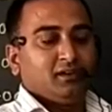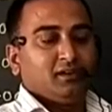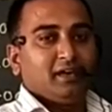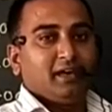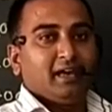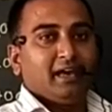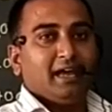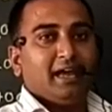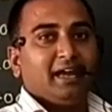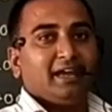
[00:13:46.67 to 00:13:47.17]

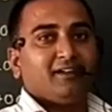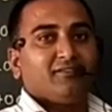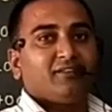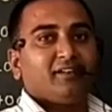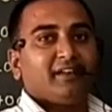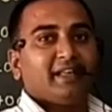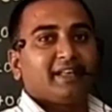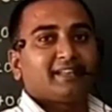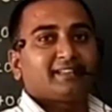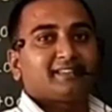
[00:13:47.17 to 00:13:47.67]
at
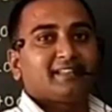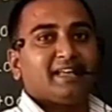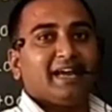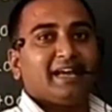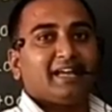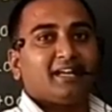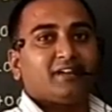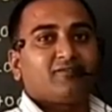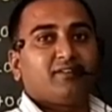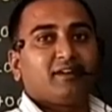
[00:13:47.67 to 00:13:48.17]
one
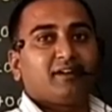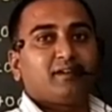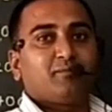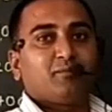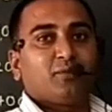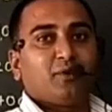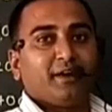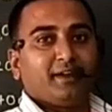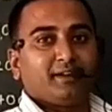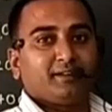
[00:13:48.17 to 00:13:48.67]
exact one
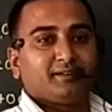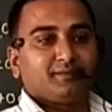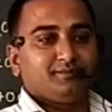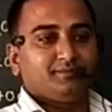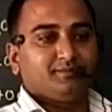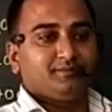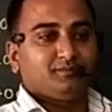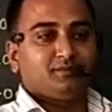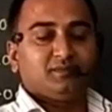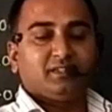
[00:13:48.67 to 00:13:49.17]

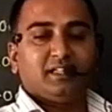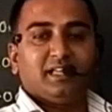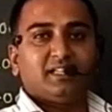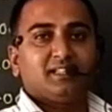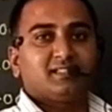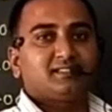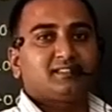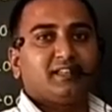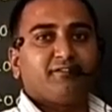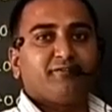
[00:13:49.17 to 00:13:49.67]
point. There
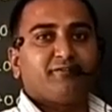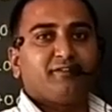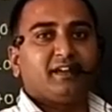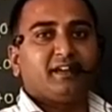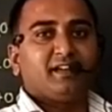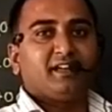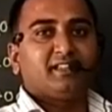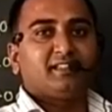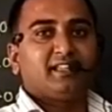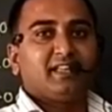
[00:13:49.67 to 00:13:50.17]

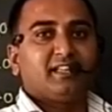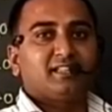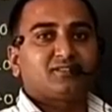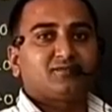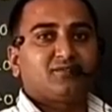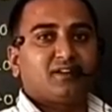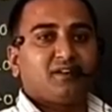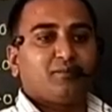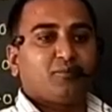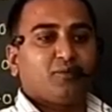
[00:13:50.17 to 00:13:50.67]
is
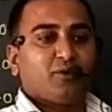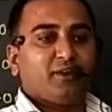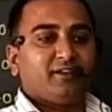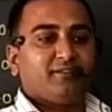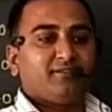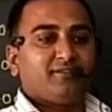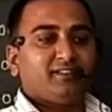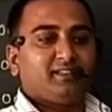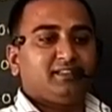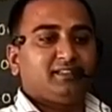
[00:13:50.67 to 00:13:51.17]
one point
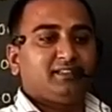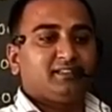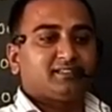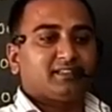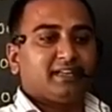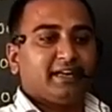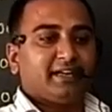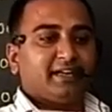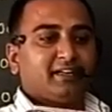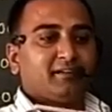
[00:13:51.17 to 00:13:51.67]
within this
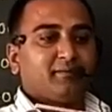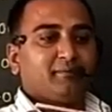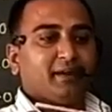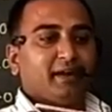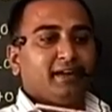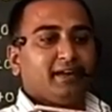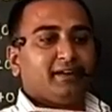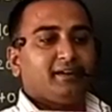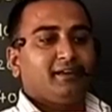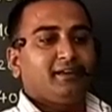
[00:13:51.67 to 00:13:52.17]
writing
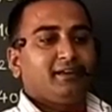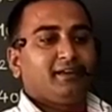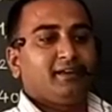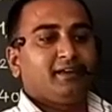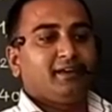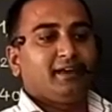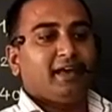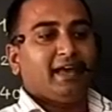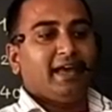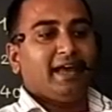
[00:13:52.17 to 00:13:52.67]
pad
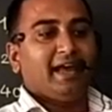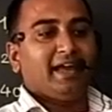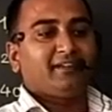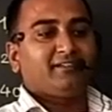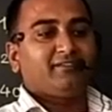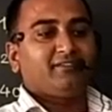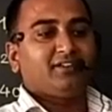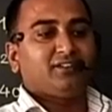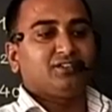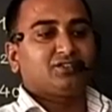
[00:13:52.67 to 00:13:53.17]

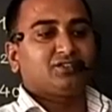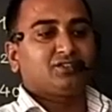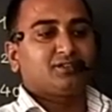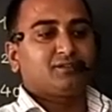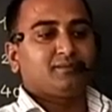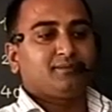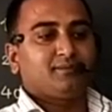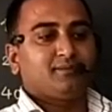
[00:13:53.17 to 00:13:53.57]
at which